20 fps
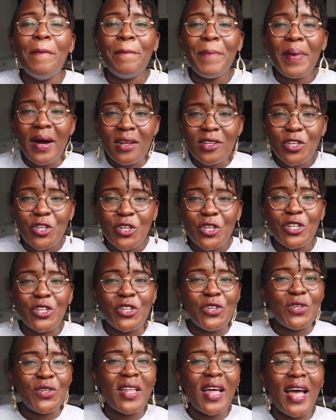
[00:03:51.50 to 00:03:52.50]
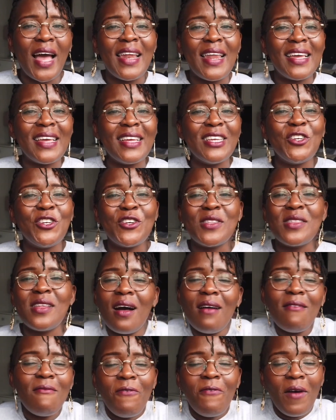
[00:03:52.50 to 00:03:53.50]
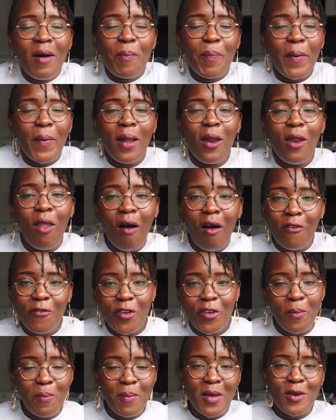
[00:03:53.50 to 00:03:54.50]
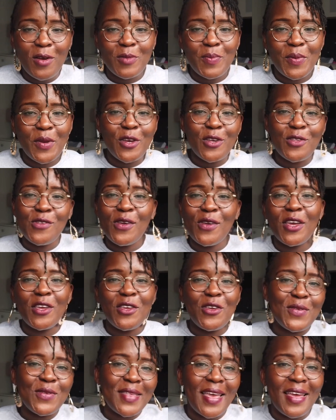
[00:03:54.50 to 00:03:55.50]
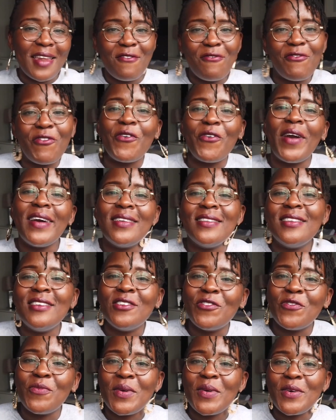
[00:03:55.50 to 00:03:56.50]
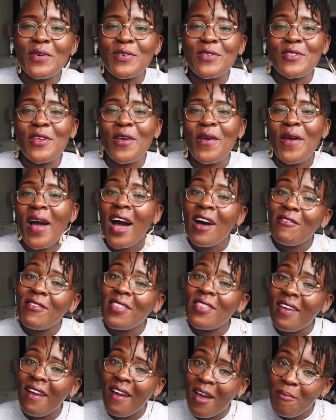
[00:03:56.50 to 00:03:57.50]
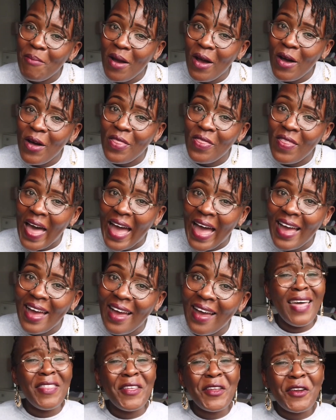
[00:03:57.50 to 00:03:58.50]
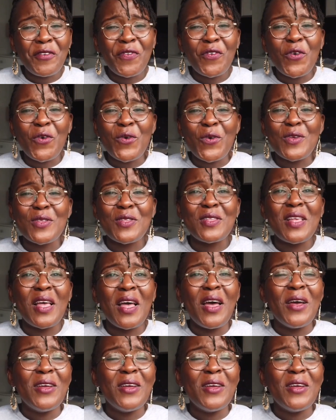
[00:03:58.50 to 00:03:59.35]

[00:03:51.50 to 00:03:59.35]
but you can do that and it can just ump up a lot of your meals because you can use it in a variety of meals. So have a think about that. And then of course,